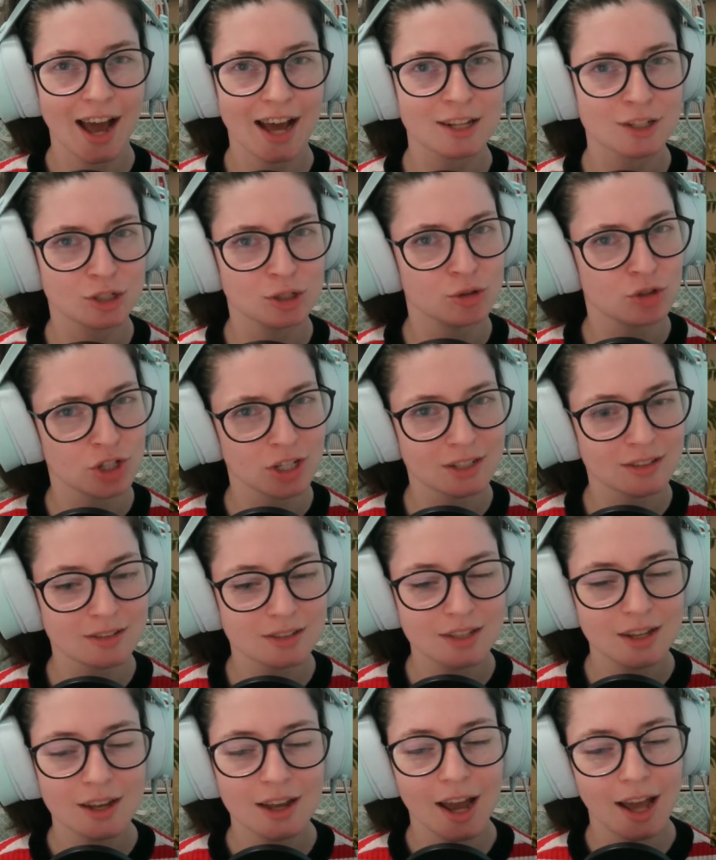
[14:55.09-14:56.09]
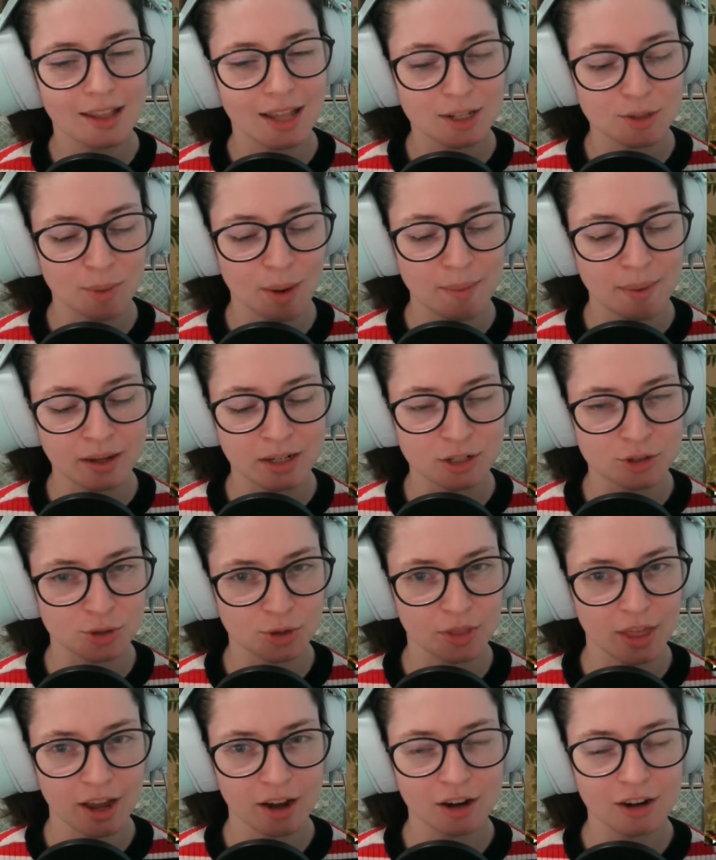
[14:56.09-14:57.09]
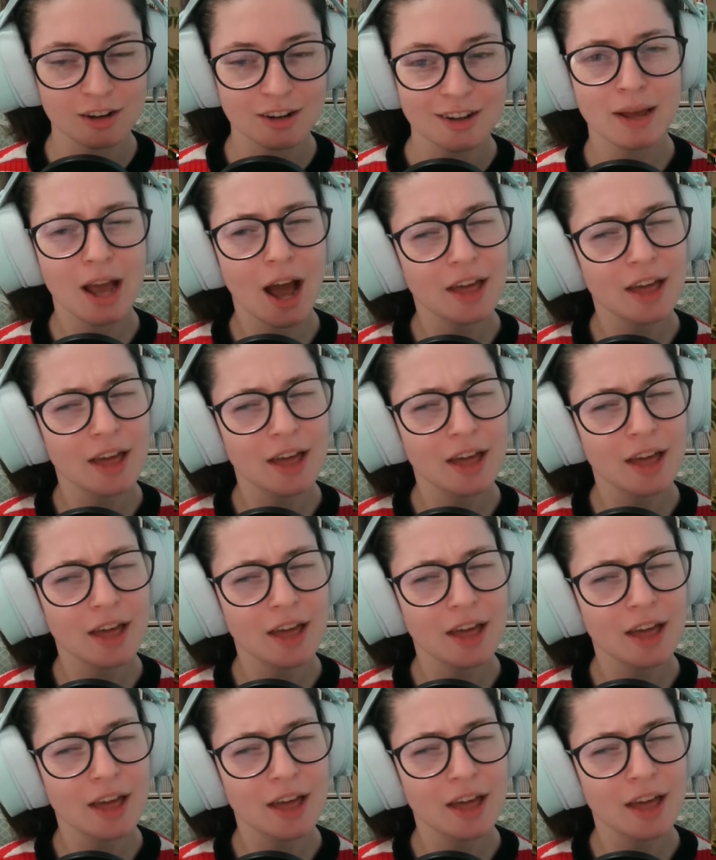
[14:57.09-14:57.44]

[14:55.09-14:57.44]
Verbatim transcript: as NewJeans, and that's why bunnies are there.